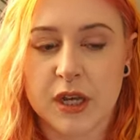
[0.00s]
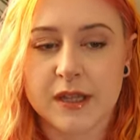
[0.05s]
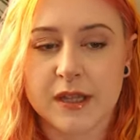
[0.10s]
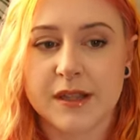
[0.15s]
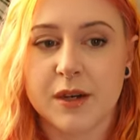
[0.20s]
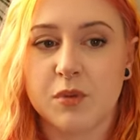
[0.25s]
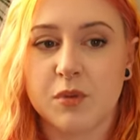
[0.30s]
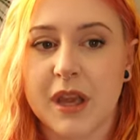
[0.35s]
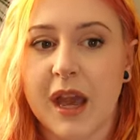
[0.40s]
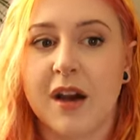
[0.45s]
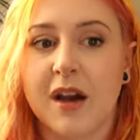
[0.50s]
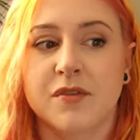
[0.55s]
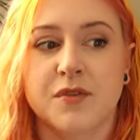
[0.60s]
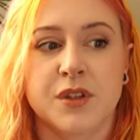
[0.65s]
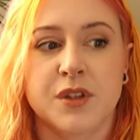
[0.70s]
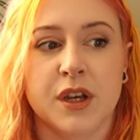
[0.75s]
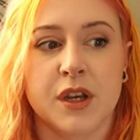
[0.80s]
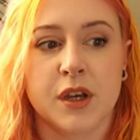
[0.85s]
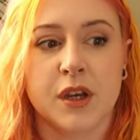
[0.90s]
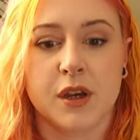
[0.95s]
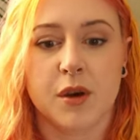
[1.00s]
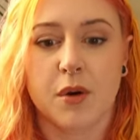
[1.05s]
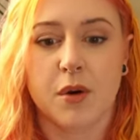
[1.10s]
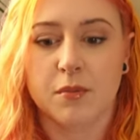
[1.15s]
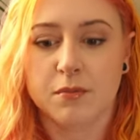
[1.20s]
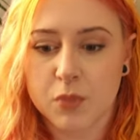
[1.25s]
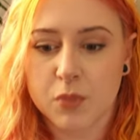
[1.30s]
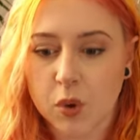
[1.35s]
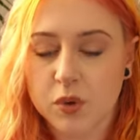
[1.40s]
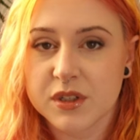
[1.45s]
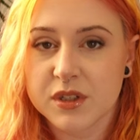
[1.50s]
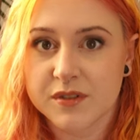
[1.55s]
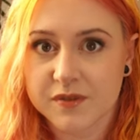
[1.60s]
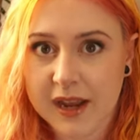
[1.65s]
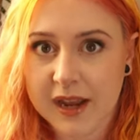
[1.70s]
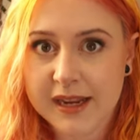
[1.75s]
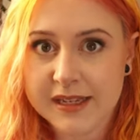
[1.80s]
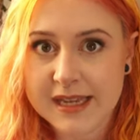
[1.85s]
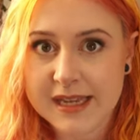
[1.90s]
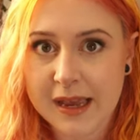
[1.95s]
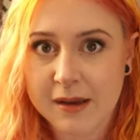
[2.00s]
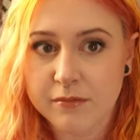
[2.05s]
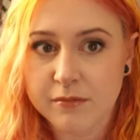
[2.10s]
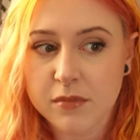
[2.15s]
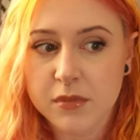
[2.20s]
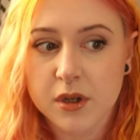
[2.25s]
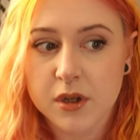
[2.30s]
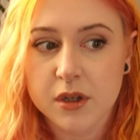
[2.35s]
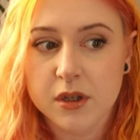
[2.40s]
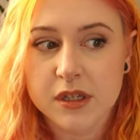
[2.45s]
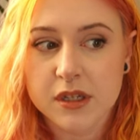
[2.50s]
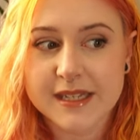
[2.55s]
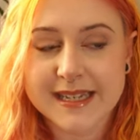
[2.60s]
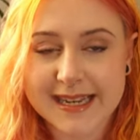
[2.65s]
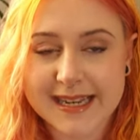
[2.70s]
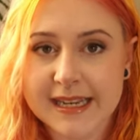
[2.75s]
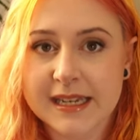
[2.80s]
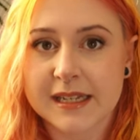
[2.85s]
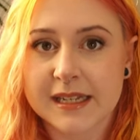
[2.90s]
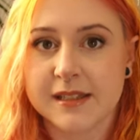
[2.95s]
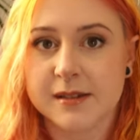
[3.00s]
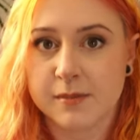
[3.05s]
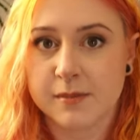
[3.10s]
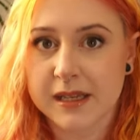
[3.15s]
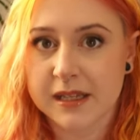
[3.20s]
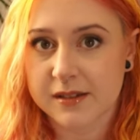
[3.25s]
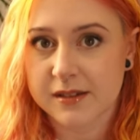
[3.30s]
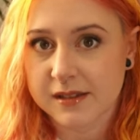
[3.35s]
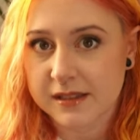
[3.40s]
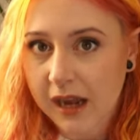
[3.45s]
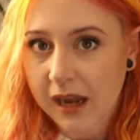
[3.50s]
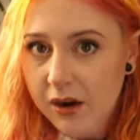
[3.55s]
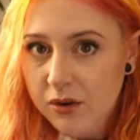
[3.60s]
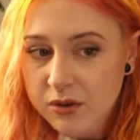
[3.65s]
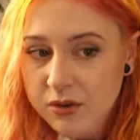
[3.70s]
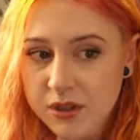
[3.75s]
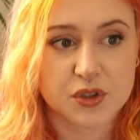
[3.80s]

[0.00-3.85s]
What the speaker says: that we have to motivate him to eat his meals now.